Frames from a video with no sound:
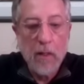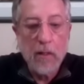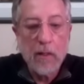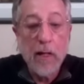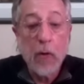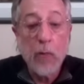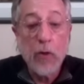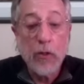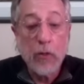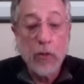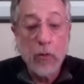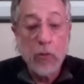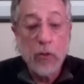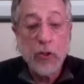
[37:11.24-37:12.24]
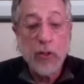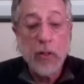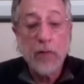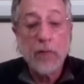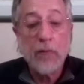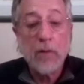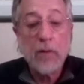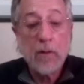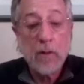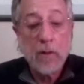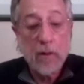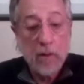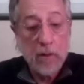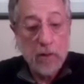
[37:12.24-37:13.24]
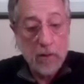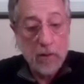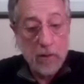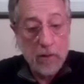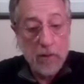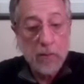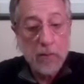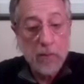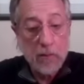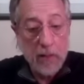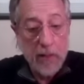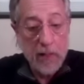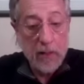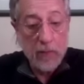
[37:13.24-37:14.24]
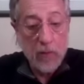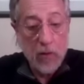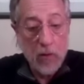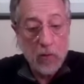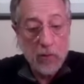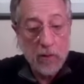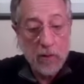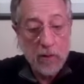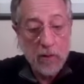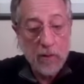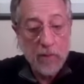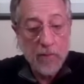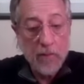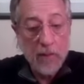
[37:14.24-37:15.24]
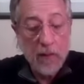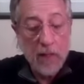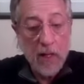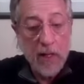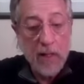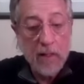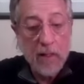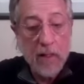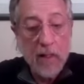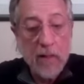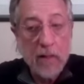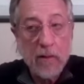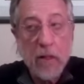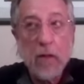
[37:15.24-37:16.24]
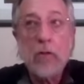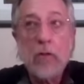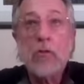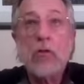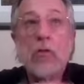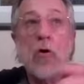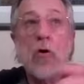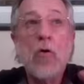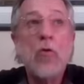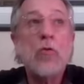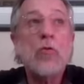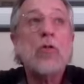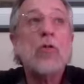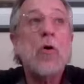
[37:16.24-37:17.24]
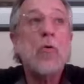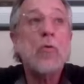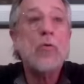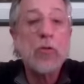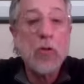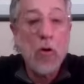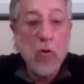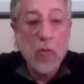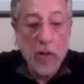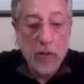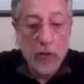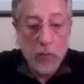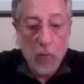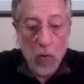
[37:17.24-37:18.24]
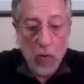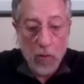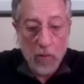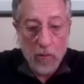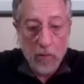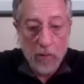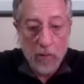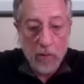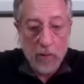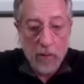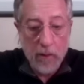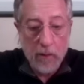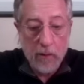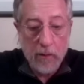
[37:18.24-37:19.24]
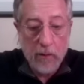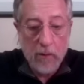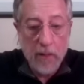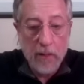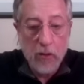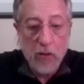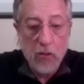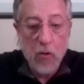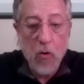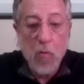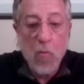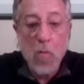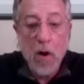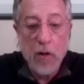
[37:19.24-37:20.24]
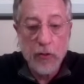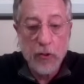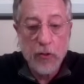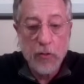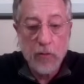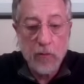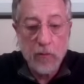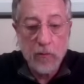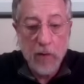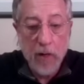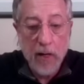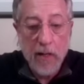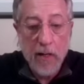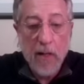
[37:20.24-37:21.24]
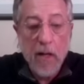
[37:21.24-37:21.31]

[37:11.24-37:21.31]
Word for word: Now, when you shift to this land of golden light, there's so, so, so much more. It is like so much, right?